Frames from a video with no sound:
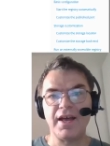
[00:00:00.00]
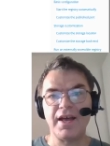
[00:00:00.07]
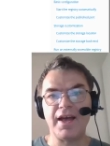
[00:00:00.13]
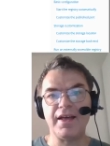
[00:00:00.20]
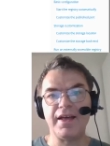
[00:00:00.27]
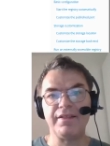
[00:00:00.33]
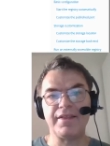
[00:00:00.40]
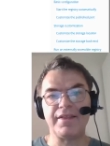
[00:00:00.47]

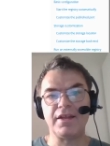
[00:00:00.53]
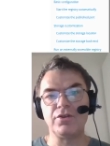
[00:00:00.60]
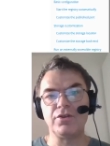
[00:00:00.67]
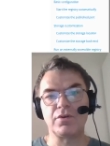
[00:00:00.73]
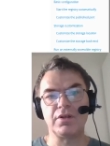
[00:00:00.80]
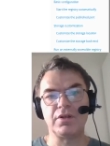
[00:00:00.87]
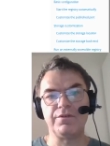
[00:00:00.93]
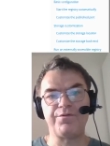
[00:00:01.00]
and then you
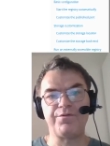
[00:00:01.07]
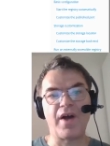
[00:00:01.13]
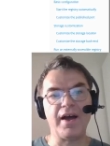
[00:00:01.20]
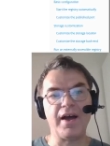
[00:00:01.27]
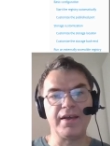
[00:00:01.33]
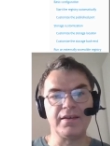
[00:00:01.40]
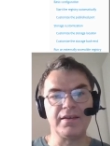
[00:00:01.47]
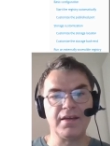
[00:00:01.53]
can
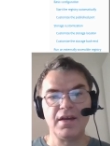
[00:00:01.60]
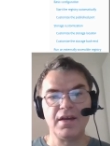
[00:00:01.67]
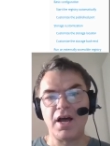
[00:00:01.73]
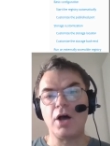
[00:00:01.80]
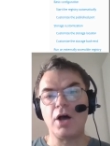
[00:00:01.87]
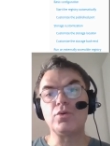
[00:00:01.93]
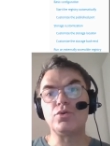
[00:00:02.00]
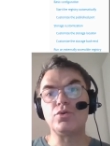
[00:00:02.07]
find
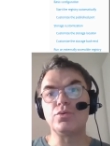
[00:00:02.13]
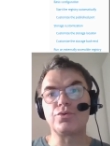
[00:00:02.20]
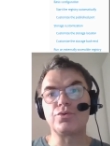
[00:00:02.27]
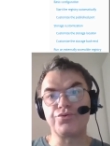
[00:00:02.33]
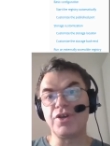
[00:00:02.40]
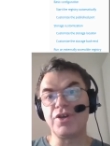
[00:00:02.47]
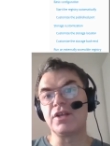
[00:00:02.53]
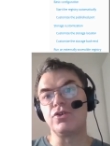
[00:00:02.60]
how to
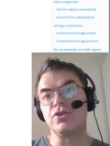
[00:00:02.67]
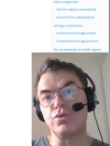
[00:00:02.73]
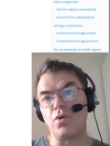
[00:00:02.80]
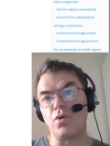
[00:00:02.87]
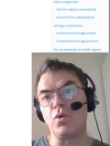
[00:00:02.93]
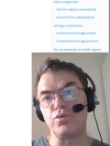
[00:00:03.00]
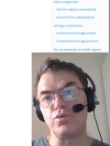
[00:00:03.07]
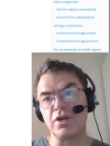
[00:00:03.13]
create your
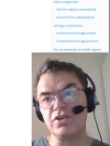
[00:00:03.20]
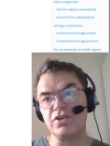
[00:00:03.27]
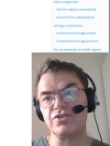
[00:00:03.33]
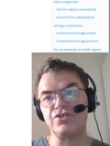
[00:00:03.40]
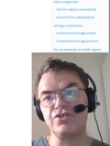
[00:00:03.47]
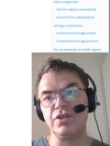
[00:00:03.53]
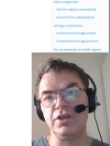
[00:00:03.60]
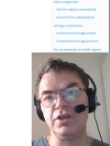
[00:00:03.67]
own
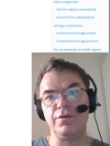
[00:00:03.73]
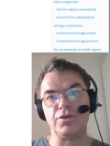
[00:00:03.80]
registry,